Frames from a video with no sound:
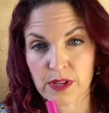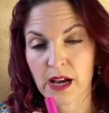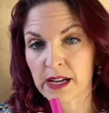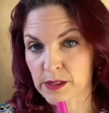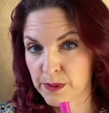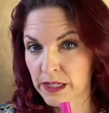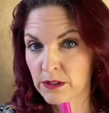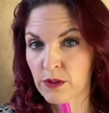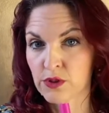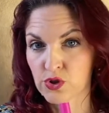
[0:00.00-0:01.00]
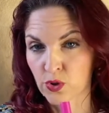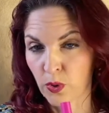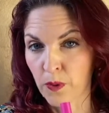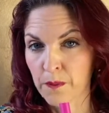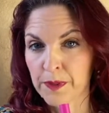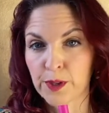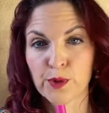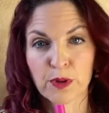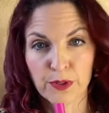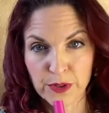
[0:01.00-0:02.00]
I speak into the straw, you
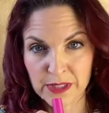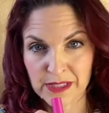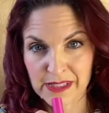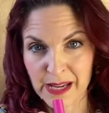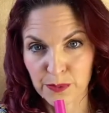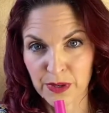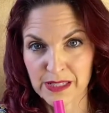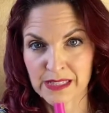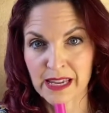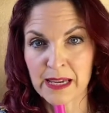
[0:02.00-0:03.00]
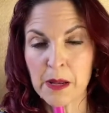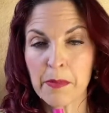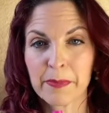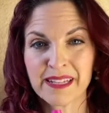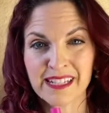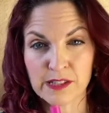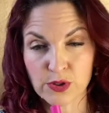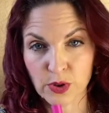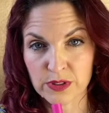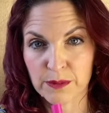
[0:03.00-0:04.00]
will not understand what I say, but it is
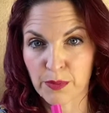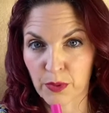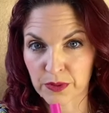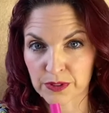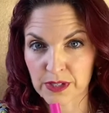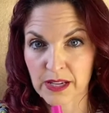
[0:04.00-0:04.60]
not important.